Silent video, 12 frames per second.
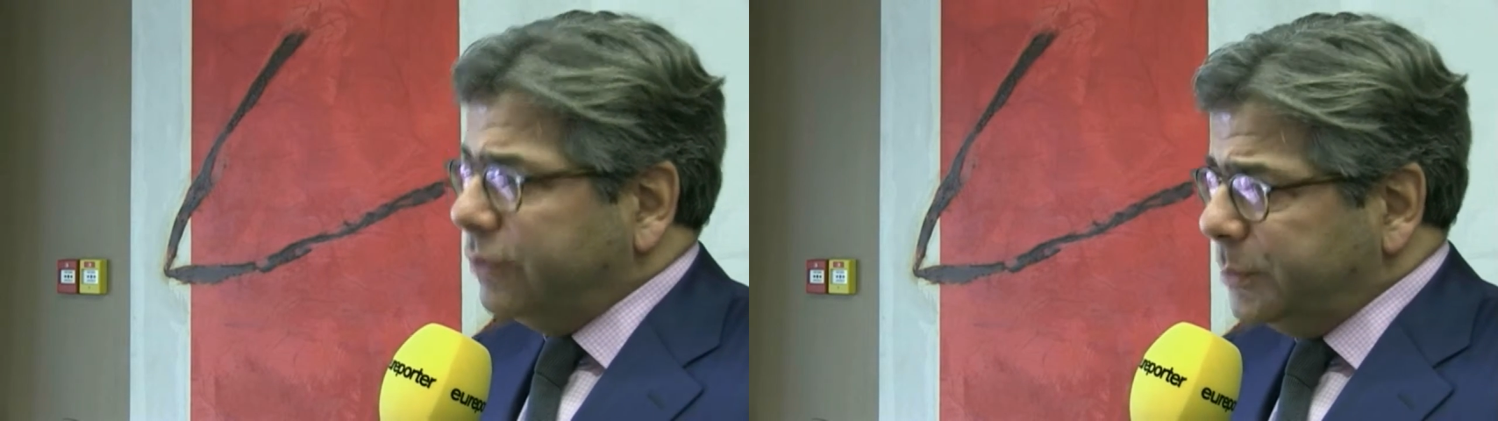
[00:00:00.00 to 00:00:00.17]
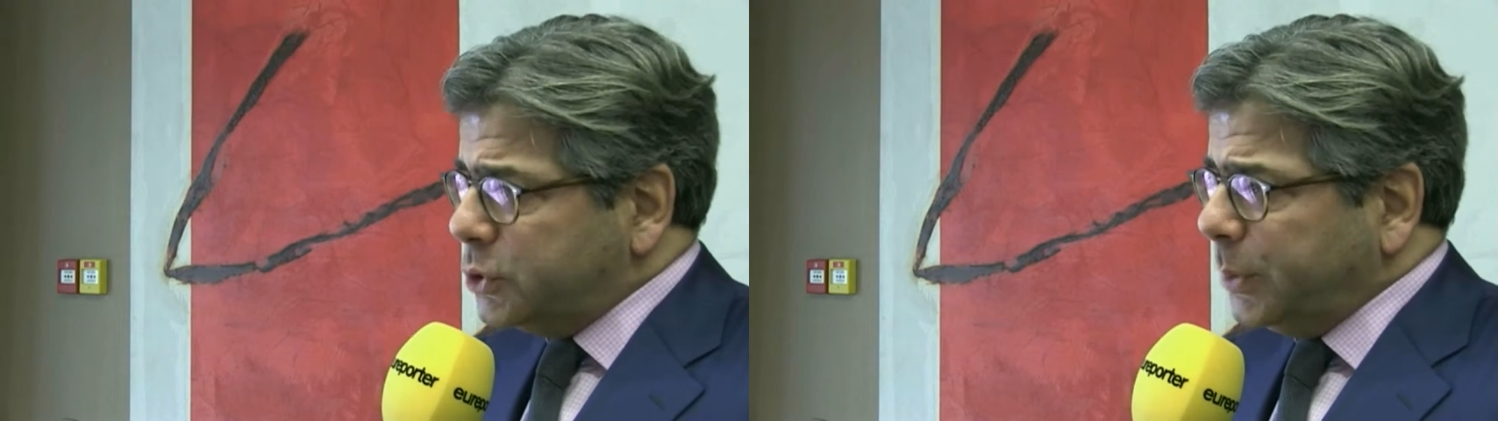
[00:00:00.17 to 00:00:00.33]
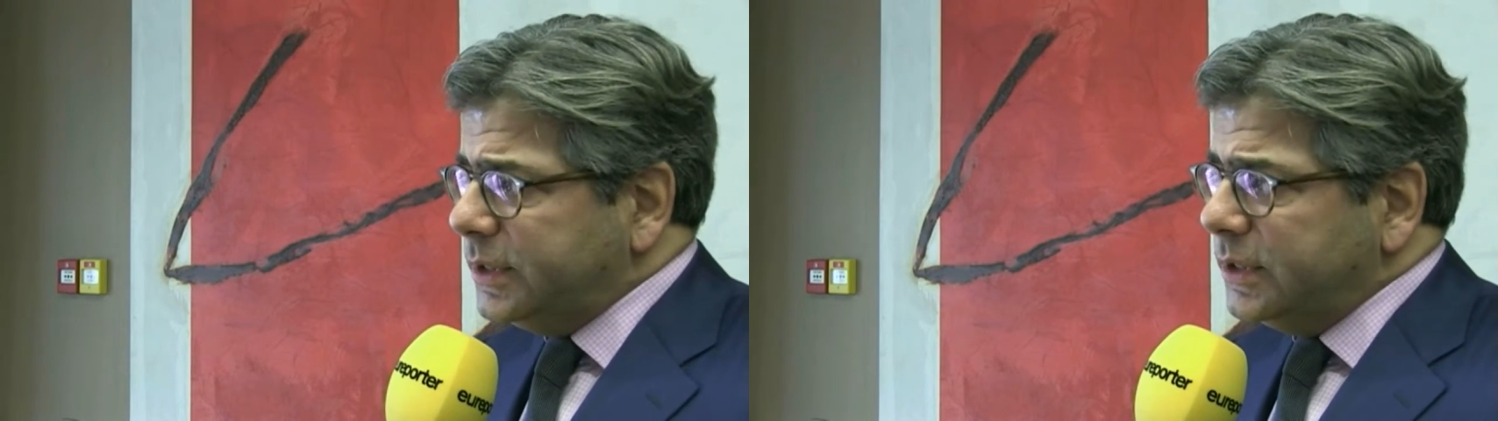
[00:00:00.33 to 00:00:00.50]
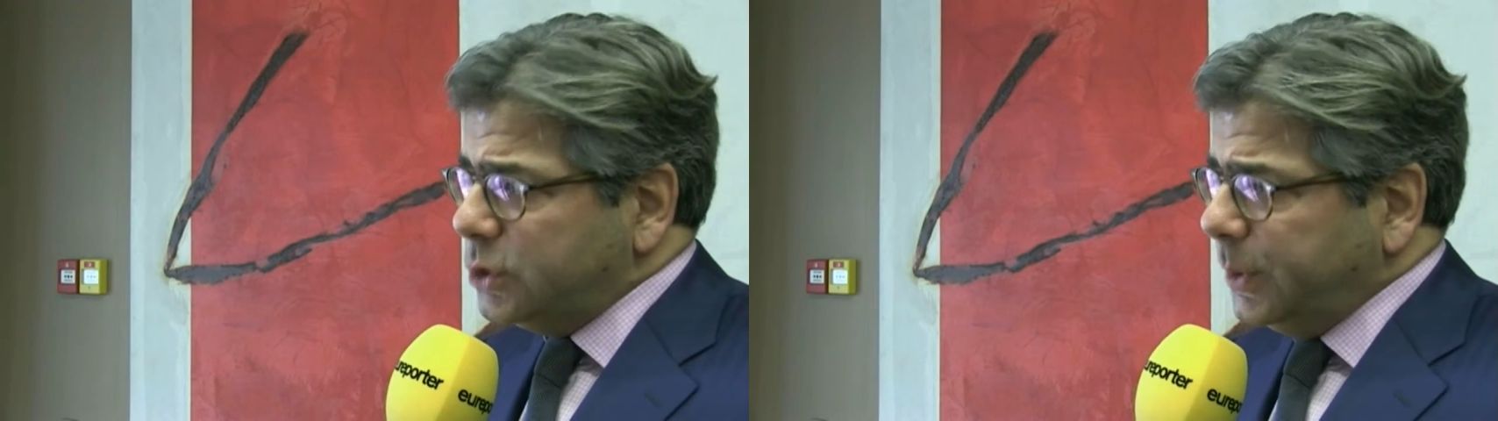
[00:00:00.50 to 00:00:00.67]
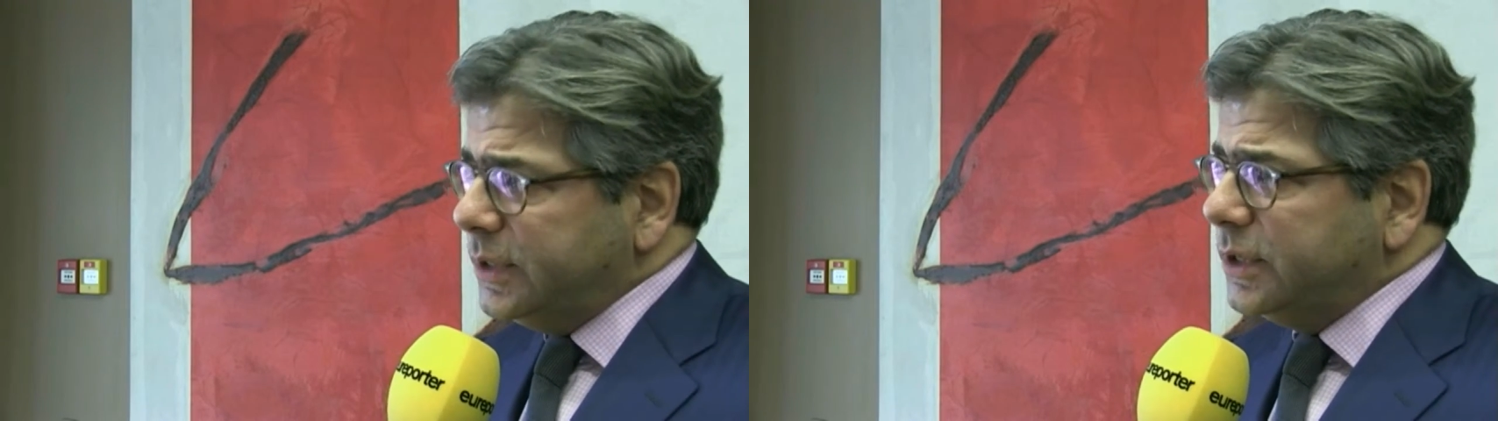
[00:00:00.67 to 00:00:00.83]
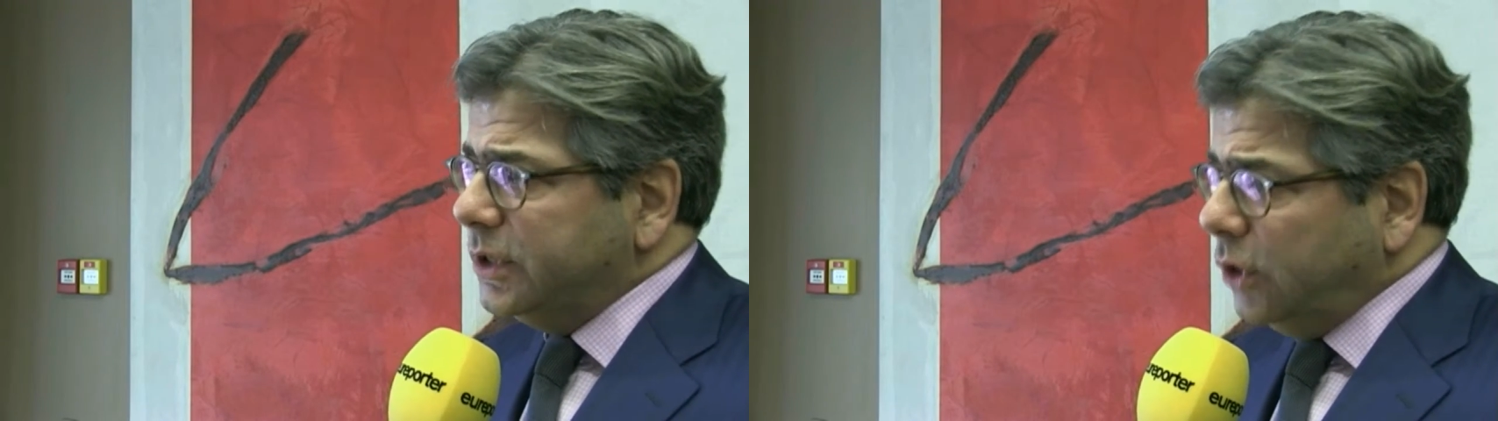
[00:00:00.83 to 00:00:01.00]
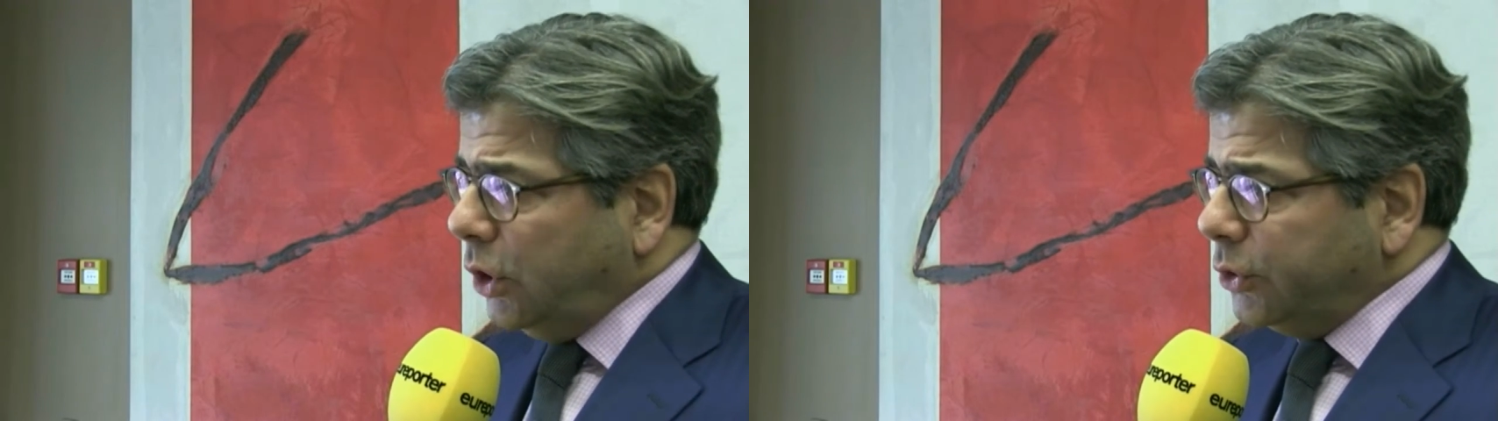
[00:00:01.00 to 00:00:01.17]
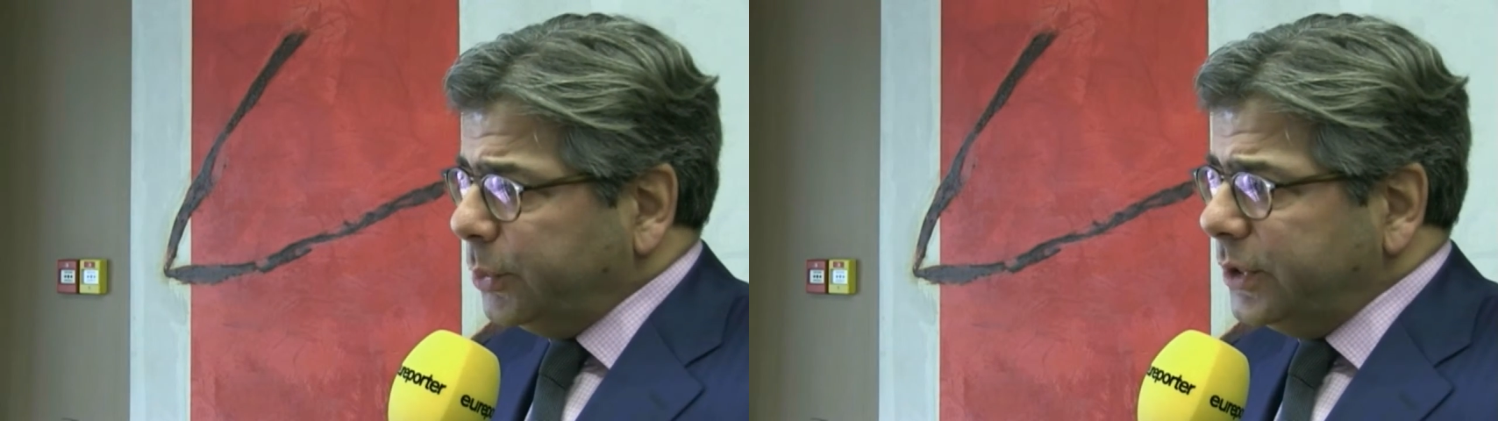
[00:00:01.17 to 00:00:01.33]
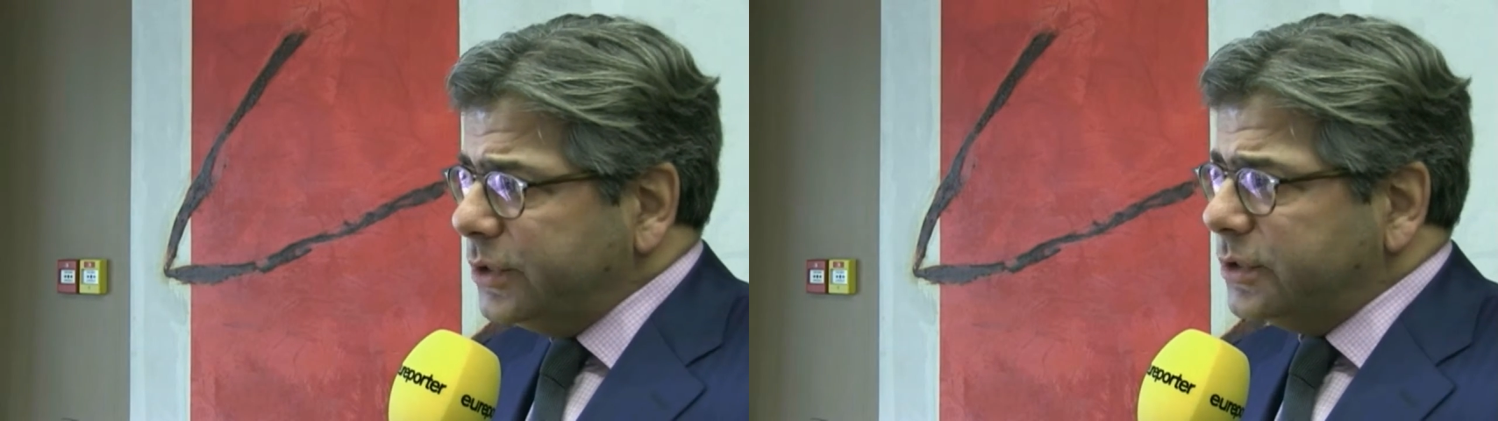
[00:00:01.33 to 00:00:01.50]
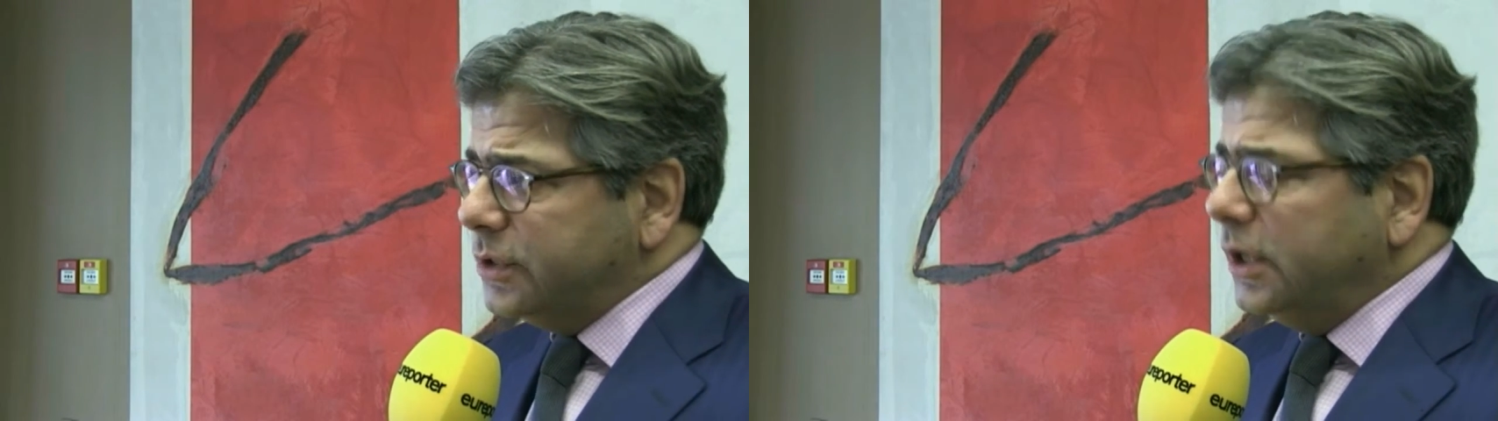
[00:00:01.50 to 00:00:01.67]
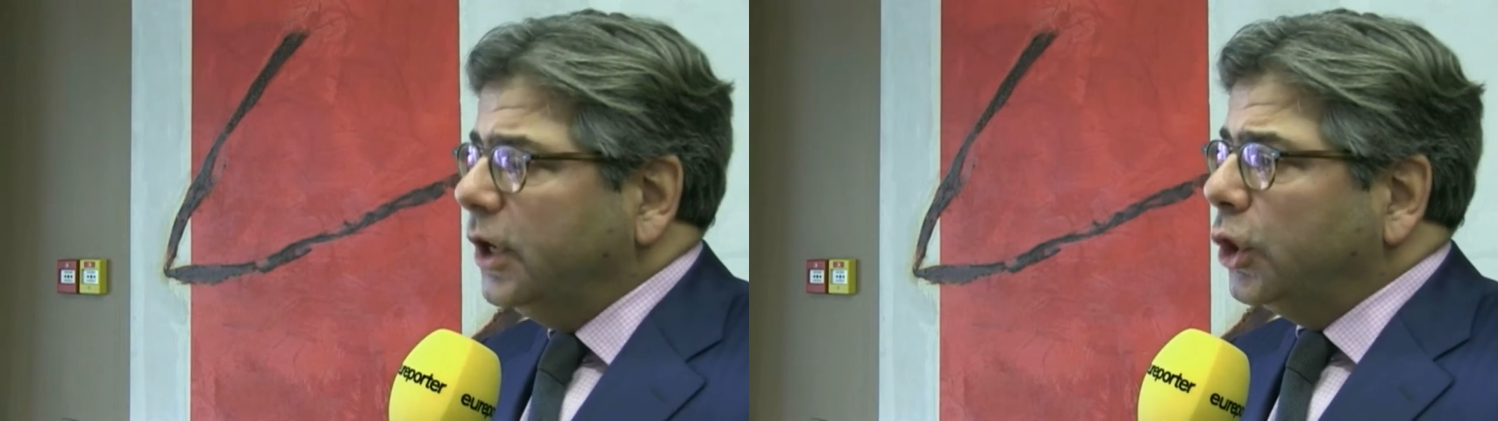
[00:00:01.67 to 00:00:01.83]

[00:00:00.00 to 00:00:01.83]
from 2020 onwards,